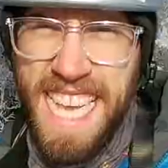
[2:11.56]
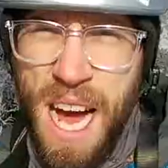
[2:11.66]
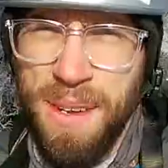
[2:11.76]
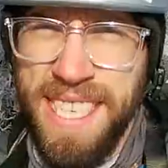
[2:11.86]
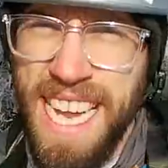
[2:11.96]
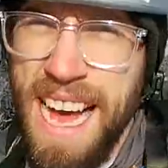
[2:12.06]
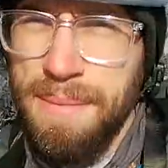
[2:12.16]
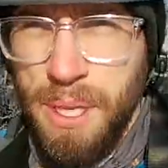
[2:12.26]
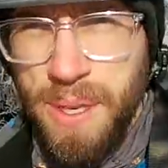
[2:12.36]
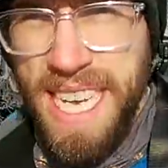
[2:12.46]
Now it's
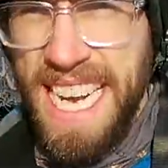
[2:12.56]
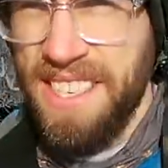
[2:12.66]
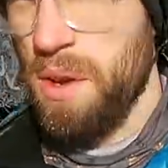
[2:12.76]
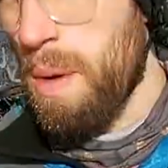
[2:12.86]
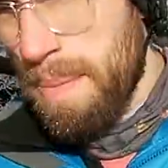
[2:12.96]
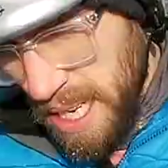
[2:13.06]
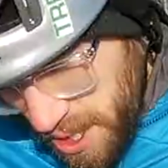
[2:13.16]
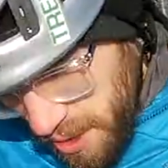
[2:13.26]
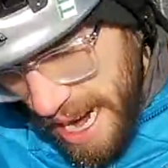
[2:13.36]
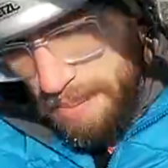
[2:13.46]
time to attach the webbing
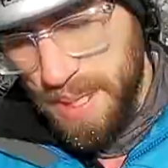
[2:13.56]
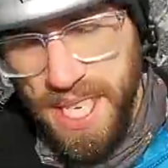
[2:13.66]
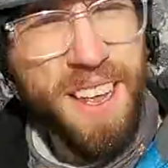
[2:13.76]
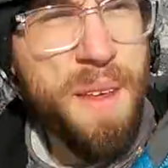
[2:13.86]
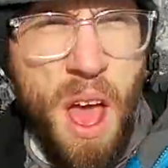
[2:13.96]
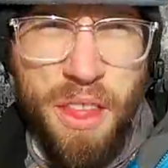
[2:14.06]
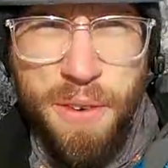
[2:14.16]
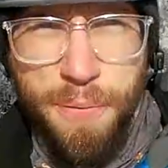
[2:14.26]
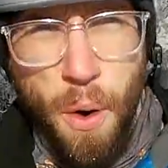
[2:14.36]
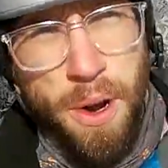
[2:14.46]
straps. The
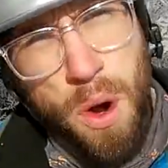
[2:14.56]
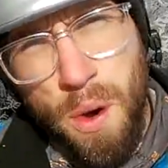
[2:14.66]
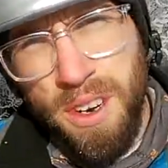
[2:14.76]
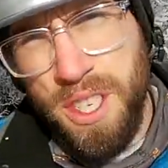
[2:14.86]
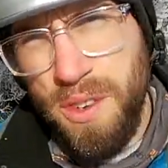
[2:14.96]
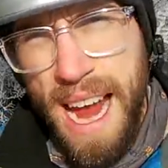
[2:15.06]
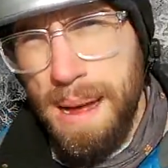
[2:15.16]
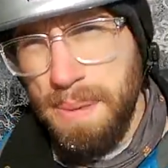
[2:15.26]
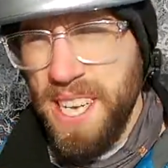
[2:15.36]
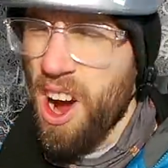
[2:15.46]
4 corner
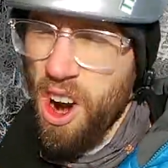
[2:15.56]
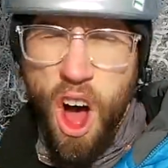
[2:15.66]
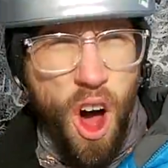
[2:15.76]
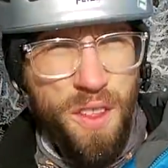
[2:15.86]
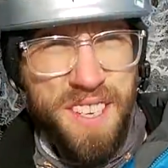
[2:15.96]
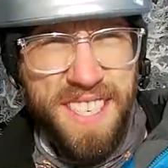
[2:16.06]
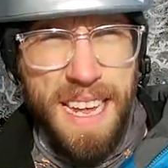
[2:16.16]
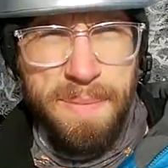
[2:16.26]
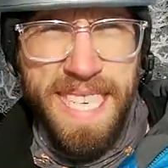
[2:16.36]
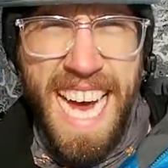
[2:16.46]
straps are all the
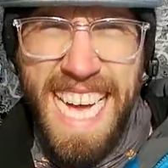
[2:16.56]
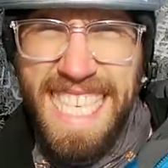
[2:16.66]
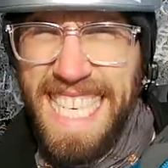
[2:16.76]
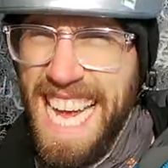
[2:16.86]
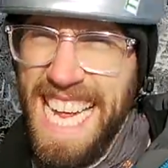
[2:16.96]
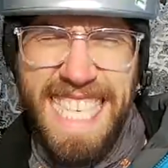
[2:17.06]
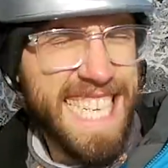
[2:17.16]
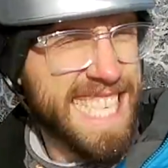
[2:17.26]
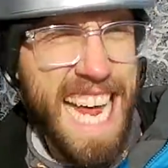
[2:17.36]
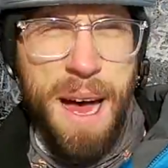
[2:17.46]
same size. It
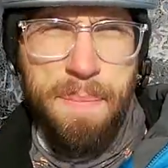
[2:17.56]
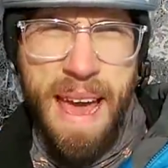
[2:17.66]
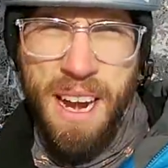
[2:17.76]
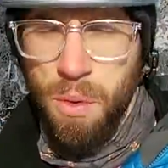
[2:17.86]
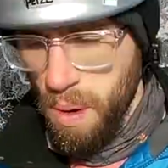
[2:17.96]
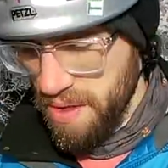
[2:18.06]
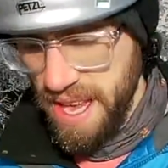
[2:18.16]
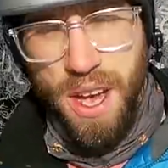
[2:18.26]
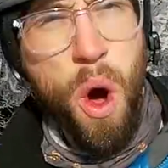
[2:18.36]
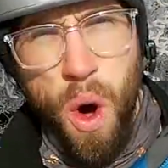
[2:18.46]
does not matter where
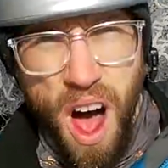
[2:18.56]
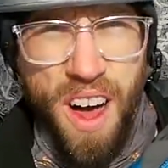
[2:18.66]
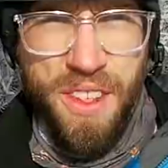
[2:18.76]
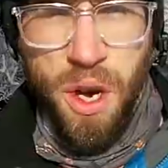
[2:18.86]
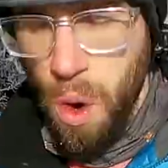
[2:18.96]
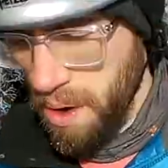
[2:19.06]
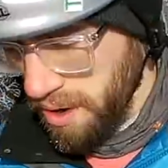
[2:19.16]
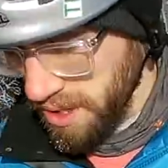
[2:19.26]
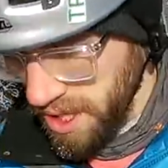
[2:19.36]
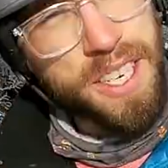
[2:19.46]
they go on the
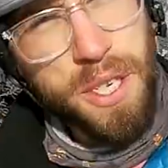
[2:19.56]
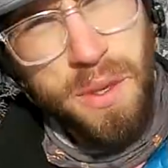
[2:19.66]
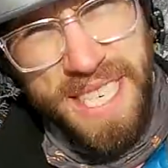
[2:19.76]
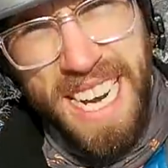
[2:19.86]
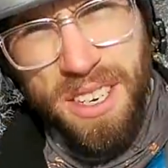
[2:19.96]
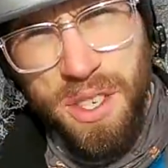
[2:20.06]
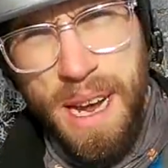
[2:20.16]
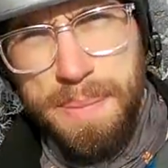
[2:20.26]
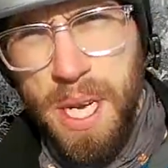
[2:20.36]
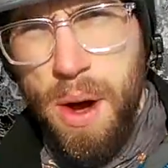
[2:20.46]
corners. The 2 center
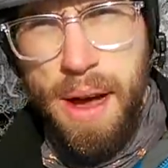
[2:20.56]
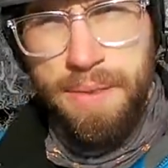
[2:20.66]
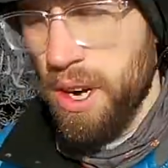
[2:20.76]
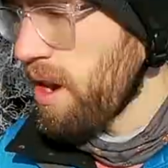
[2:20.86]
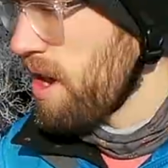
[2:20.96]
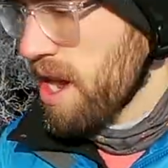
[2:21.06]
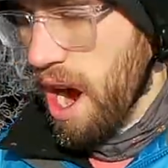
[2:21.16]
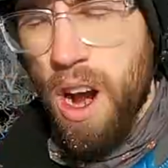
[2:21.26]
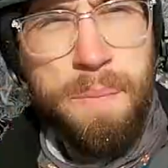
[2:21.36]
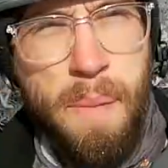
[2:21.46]
straps, however,
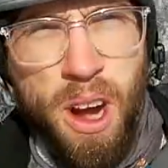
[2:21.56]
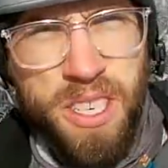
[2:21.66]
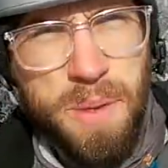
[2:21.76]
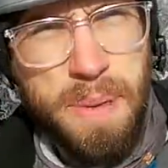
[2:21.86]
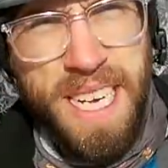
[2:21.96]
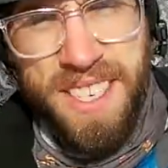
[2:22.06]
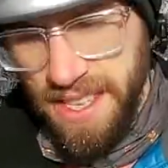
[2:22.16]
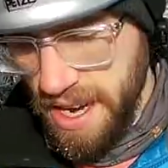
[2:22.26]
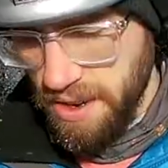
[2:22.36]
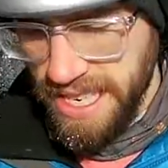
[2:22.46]
are marked because
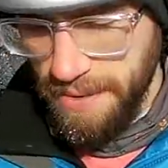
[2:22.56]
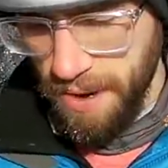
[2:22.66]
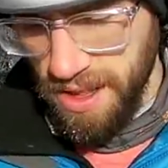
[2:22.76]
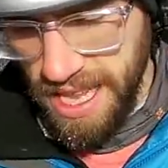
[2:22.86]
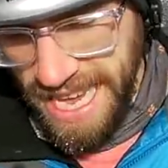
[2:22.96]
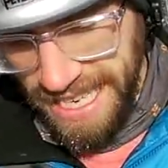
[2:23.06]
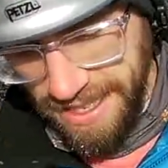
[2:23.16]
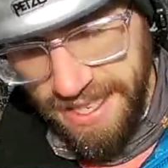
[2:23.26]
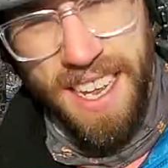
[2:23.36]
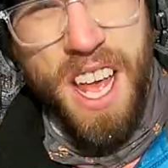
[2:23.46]
they're different
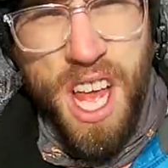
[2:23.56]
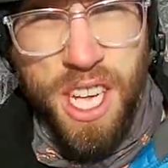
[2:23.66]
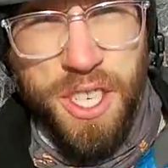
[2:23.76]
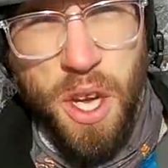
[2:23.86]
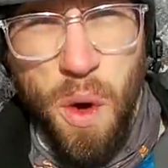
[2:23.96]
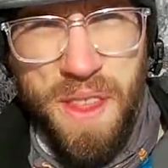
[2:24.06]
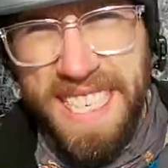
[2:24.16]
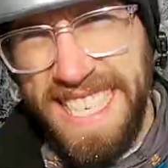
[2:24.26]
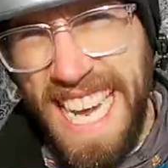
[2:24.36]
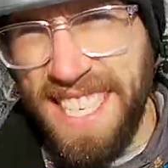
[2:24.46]
lengths. So the
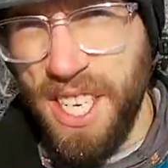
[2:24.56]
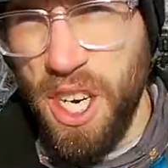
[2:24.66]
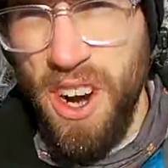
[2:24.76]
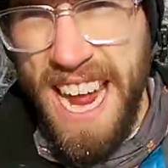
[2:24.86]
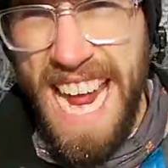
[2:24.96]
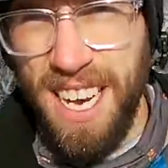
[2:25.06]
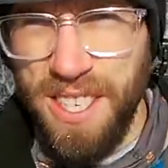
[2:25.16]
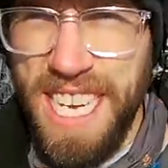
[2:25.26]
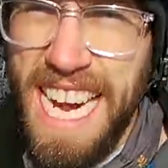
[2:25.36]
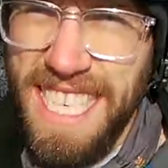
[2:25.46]
center
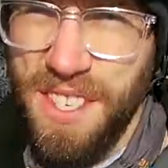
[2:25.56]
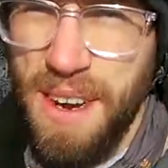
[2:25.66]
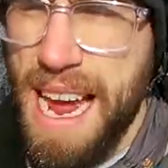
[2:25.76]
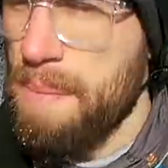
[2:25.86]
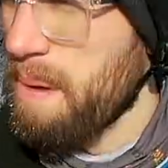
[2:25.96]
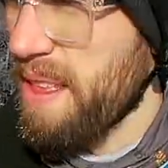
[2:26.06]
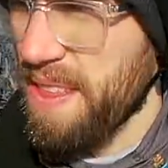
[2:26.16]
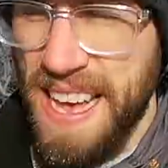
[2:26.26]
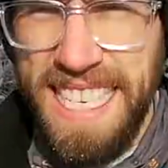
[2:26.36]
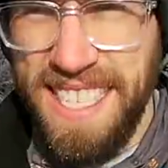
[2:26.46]
airside strap,
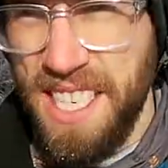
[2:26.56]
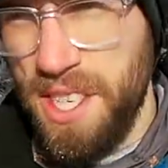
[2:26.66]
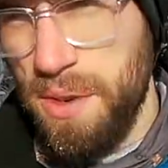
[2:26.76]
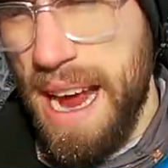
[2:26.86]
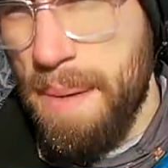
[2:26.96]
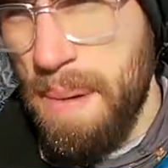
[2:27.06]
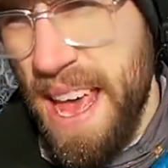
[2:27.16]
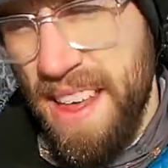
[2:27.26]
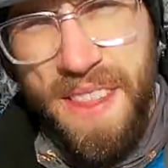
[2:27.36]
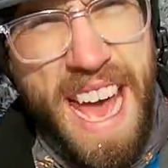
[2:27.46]
that's the strap
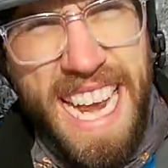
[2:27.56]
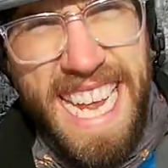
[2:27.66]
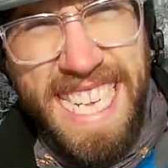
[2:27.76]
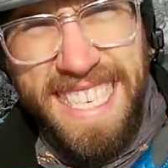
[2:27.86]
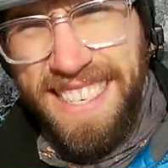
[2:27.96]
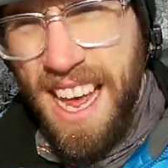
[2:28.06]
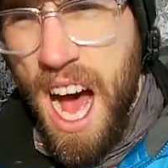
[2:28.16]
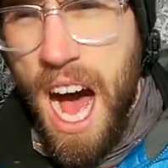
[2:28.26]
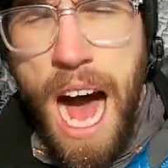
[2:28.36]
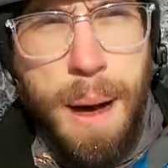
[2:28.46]
that is
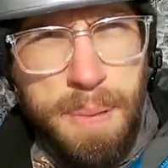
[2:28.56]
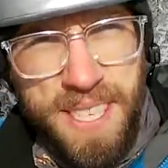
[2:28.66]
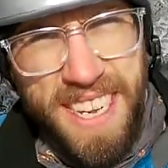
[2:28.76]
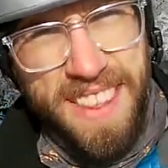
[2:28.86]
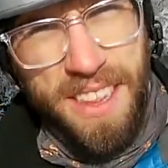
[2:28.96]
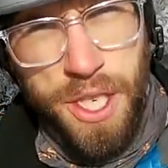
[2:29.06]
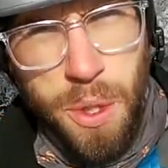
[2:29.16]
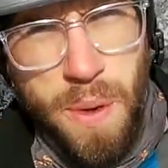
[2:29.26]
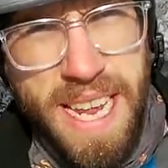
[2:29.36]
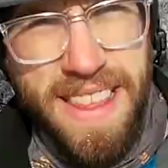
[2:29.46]
opposite the
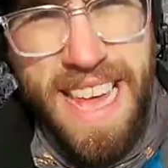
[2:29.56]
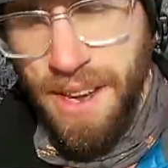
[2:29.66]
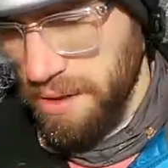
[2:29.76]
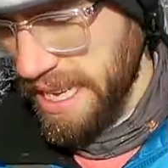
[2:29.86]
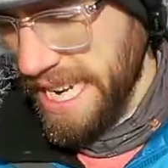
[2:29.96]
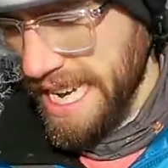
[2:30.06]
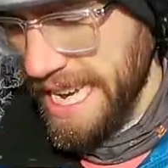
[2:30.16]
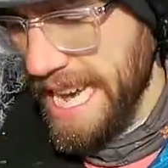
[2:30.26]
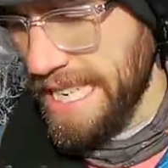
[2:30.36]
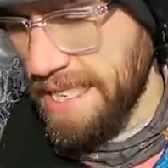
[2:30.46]
tree that you're leaning
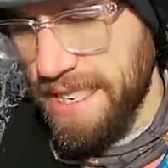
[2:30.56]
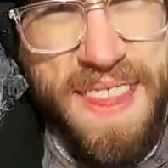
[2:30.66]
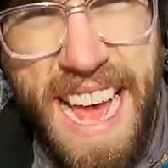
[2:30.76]
against.